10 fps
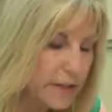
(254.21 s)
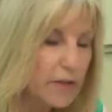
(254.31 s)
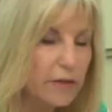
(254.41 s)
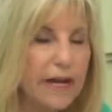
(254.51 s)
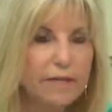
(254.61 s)

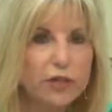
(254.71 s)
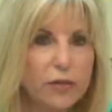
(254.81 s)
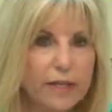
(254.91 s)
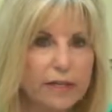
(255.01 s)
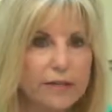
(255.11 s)
don't have the
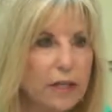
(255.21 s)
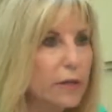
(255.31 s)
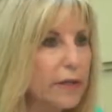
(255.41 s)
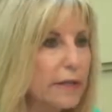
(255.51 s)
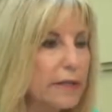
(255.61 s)
training,
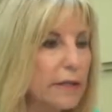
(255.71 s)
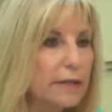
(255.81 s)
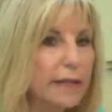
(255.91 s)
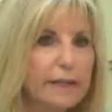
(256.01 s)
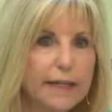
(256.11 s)
though, as a
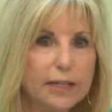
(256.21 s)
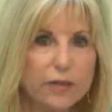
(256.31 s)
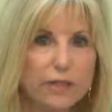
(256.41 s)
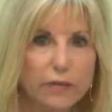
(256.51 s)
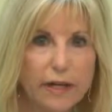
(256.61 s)

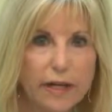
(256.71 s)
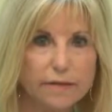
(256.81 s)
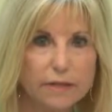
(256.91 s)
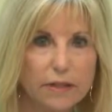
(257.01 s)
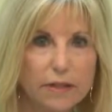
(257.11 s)
psychiatrist would
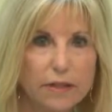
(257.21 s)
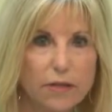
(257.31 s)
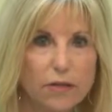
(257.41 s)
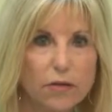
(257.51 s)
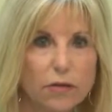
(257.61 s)
have,
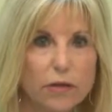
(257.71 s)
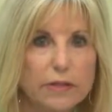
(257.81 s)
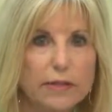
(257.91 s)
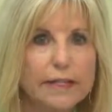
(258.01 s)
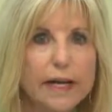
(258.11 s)
or a
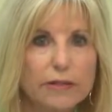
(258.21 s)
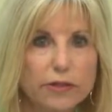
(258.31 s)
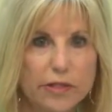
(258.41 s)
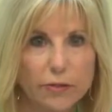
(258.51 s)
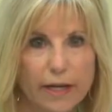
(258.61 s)

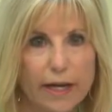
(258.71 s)
psychologist would have.